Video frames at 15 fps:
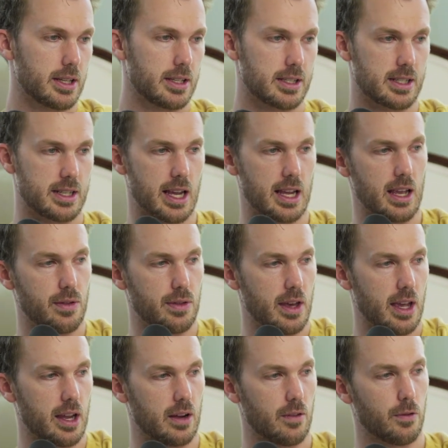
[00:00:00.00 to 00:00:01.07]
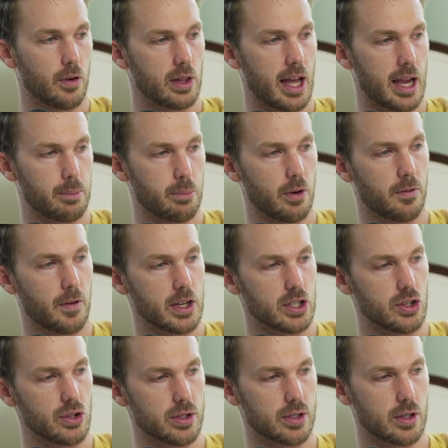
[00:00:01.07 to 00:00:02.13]
sticky thing for like
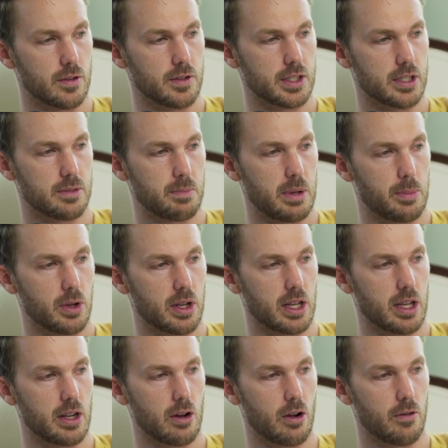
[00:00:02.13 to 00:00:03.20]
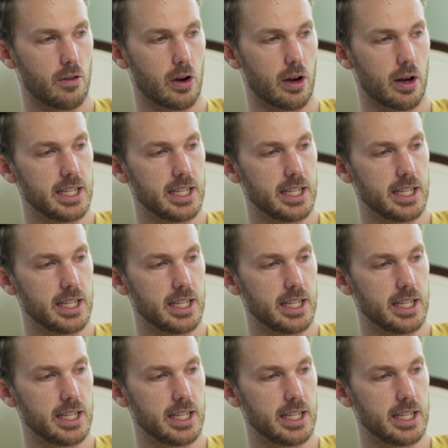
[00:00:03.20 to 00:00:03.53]
professional services people to get over.